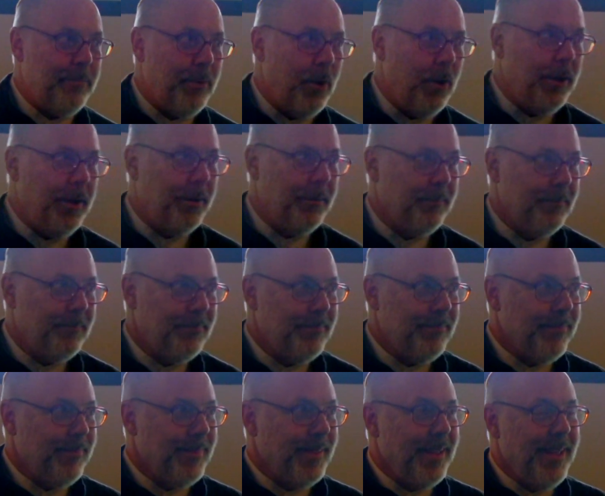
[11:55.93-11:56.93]
book?
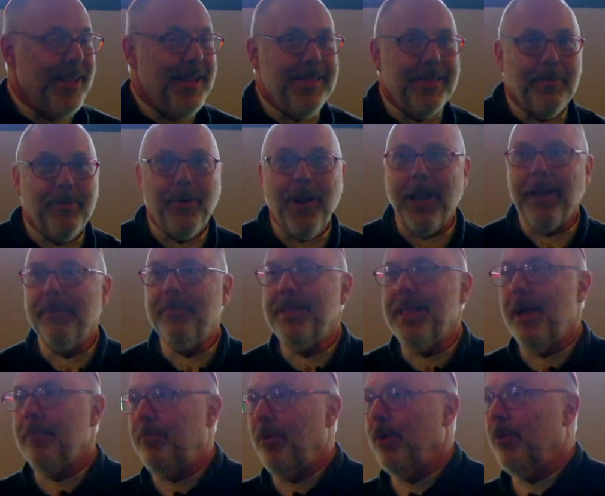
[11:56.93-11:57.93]
The problem in
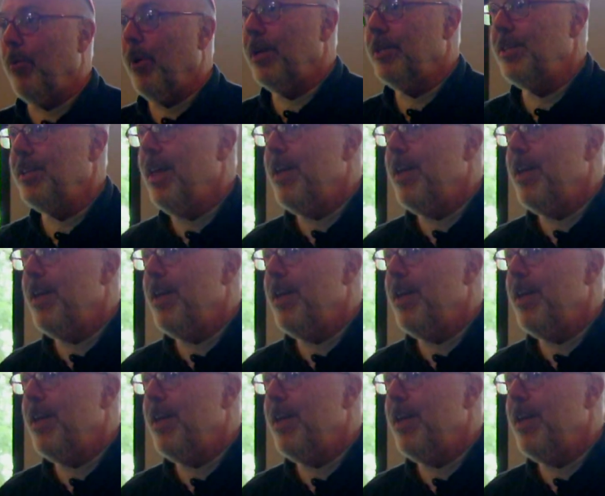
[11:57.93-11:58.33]
that book was